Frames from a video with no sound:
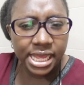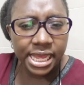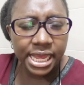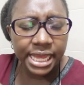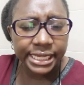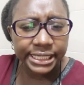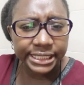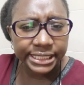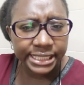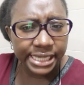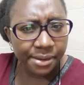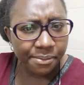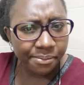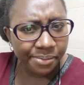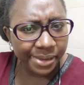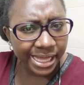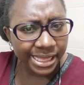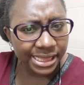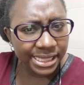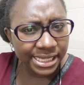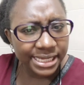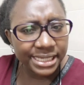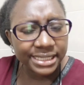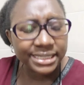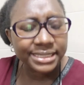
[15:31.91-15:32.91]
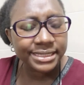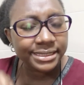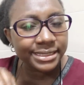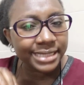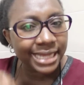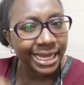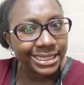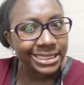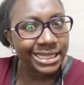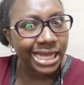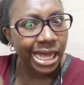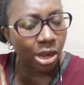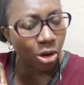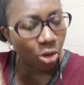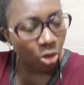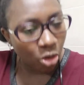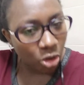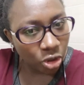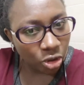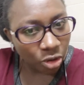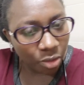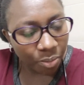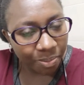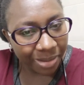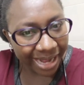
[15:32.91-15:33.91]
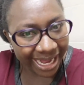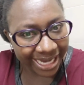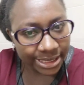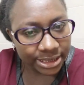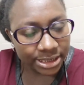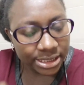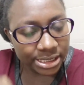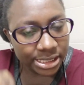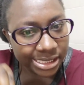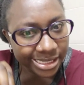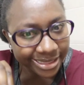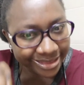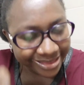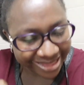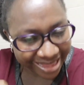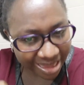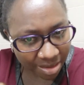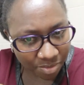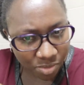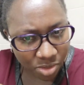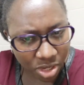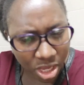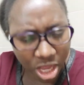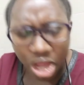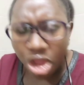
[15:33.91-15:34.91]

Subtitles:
and empathy, it's just a hollow part in them.